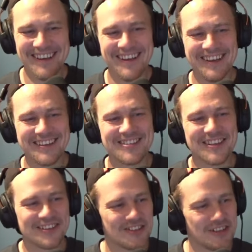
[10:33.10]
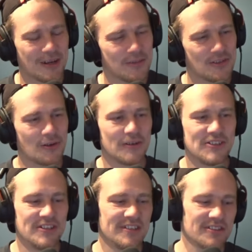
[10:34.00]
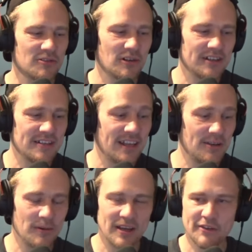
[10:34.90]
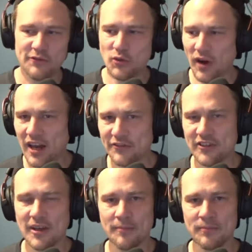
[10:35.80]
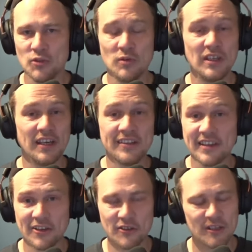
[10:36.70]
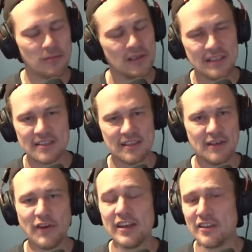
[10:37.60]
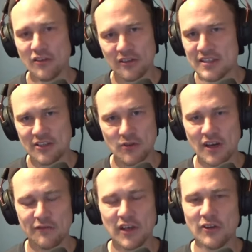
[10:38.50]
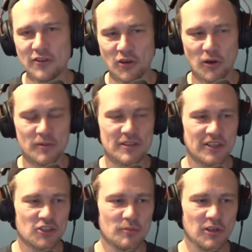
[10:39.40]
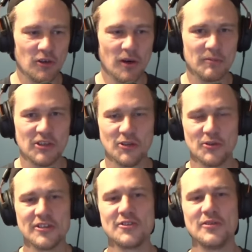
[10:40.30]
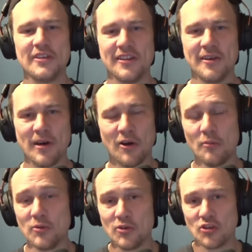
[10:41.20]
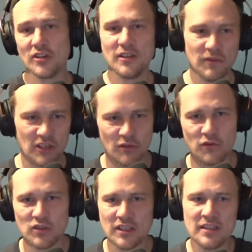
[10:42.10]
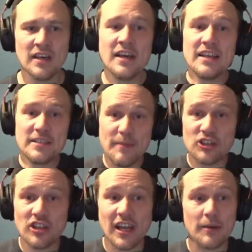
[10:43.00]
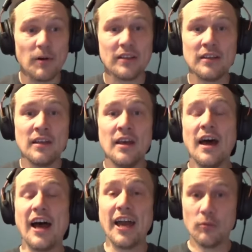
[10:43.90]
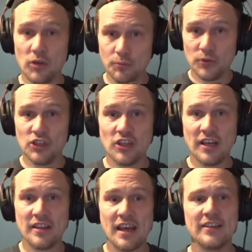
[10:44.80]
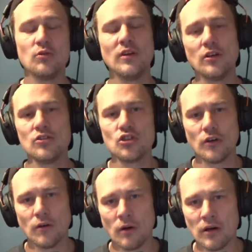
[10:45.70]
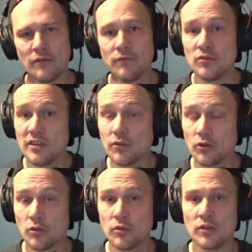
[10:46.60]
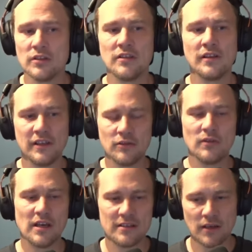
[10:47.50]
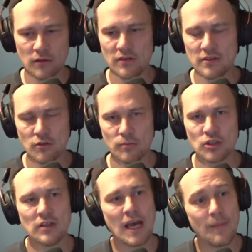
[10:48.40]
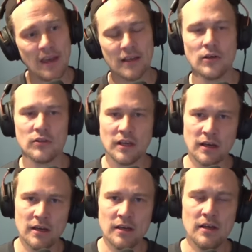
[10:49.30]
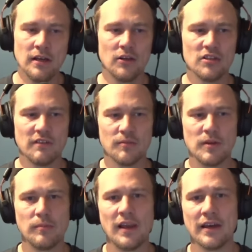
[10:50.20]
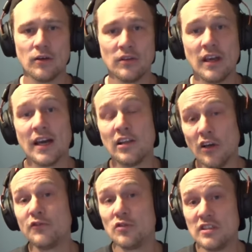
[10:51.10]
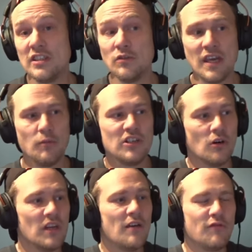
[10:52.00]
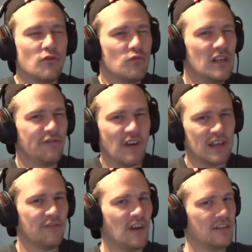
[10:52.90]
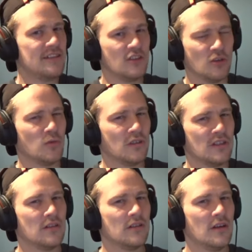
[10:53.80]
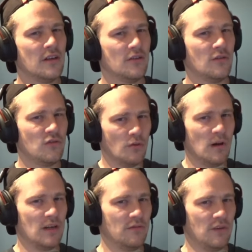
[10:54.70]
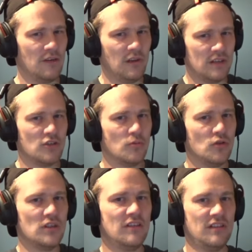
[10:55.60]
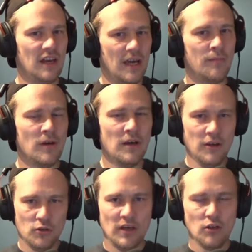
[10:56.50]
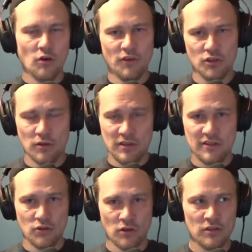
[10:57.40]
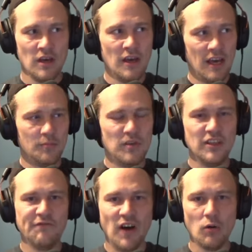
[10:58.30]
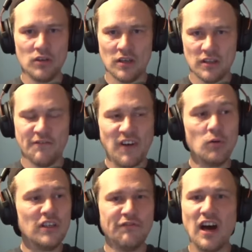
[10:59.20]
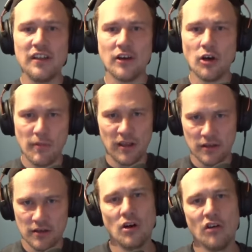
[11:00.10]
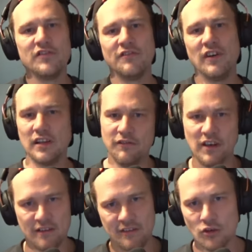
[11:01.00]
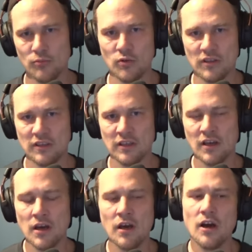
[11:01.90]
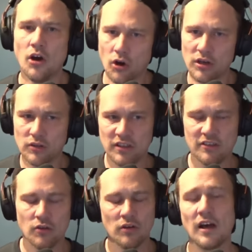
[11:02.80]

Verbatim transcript: It is such a dumb story, Jesus Christ. Anyway, if you have some unique insight on it, please leave any thoughts that you have down in the comment section below. I'm curious to hear them. I hope you enjoyed the video. If you did, smash the like button. I would appreciate that. You can also join our Discord community. The link to that is down in the description. I'm hanging out there. Lots of other people hang out there. I'd love to see you there. We don't have a real Final Fantasy community. So if you're part of the Final Fantasy community, it's time to head over to our Discord and be the founder, the founding father or mother of the Final Fantasy community on our Discord.